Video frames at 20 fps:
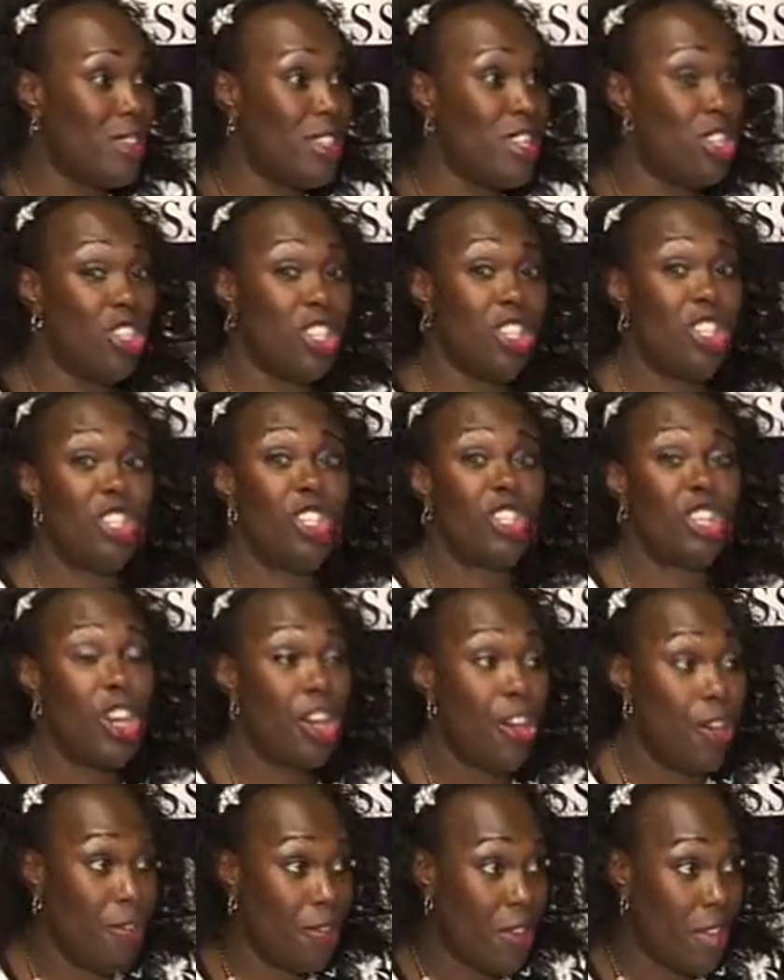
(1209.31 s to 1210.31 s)
such as
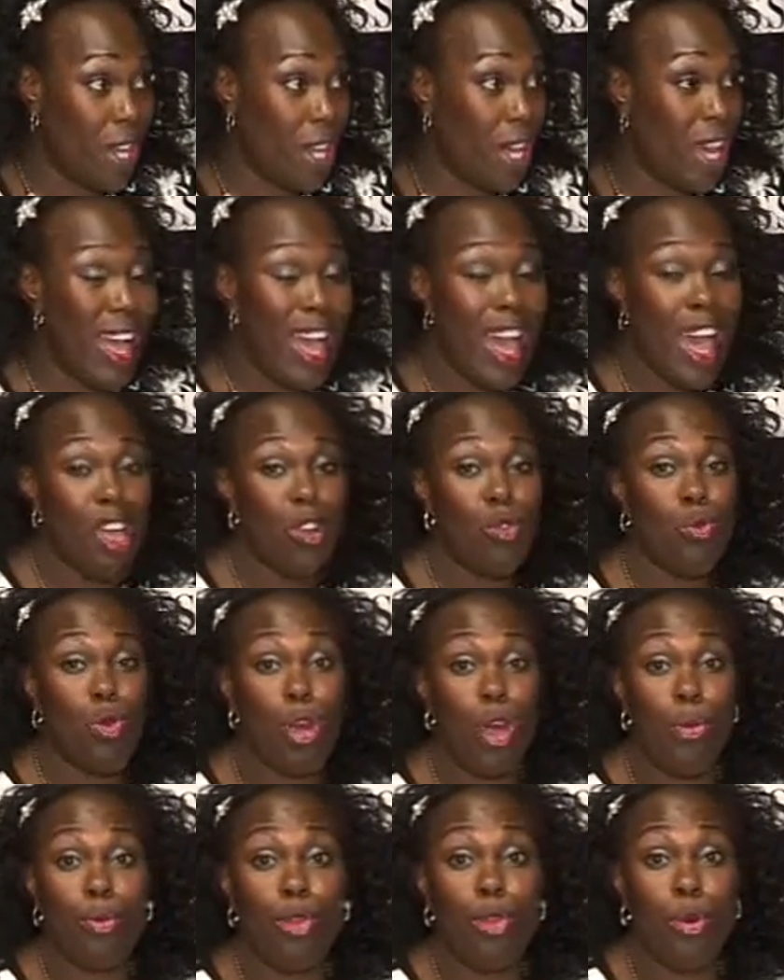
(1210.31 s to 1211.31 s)
scurvy and
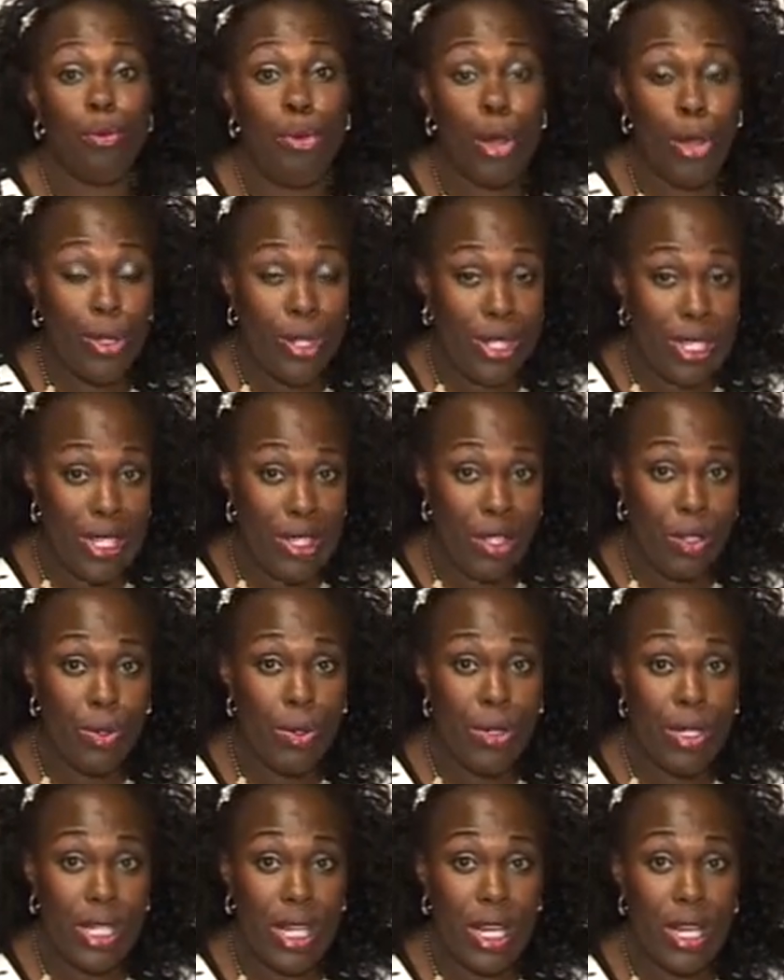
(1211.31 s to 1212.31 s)
wormy or bone
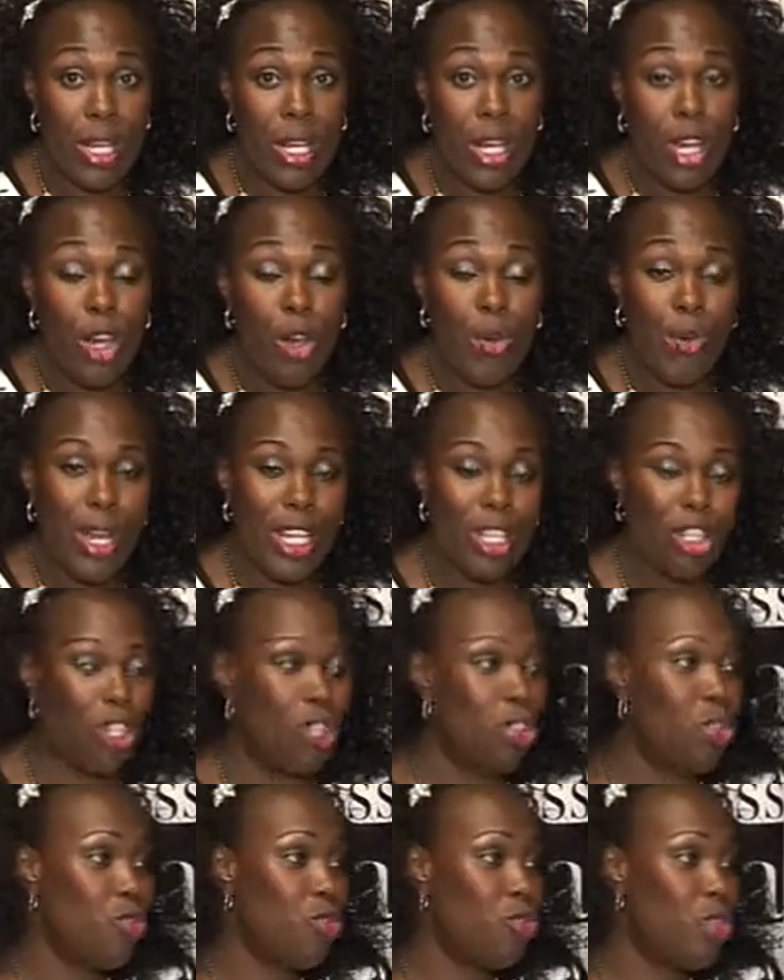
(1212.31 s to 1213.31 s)
disorder, where
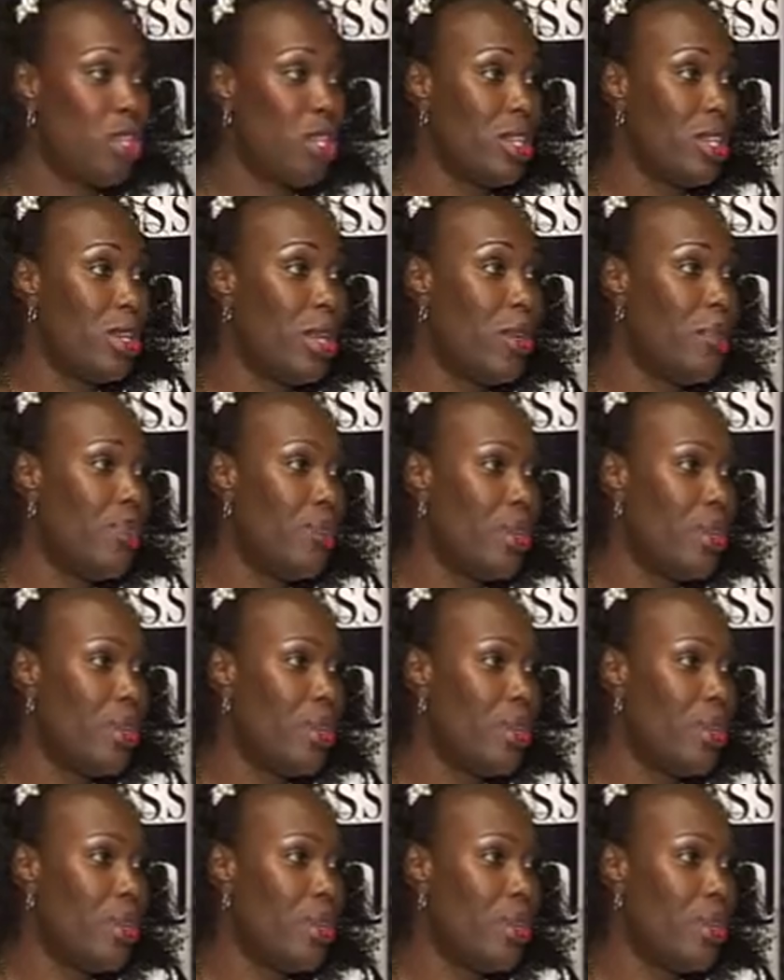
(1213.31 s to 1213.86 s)
children